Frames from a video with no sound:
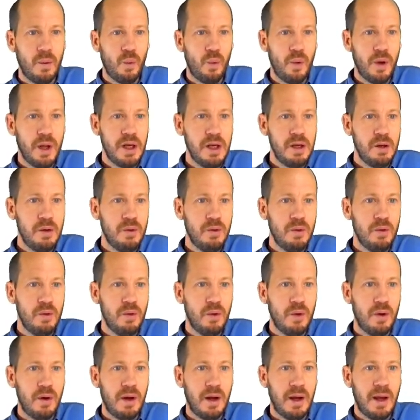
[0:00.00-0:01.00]
when
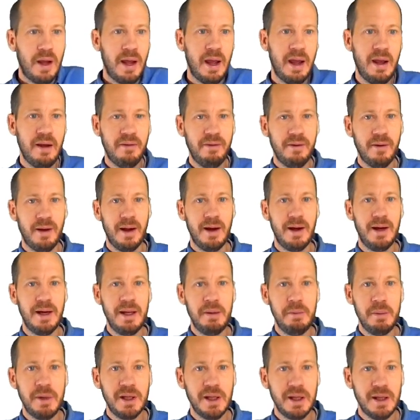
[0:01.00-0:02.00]
you have a
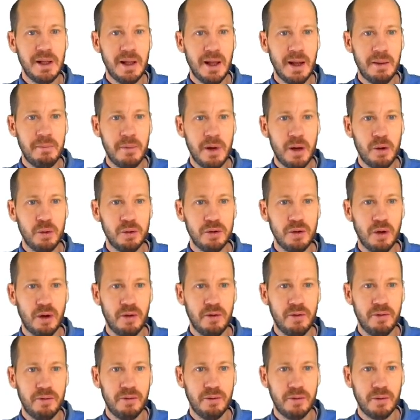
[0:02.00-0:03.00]
limited amount
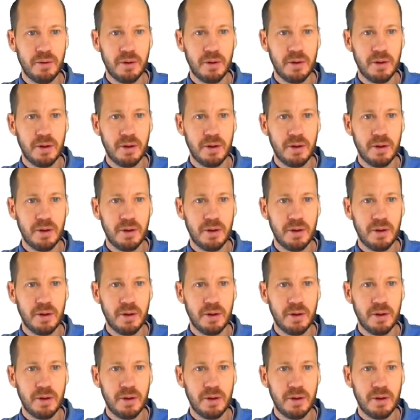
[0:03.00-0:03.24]
of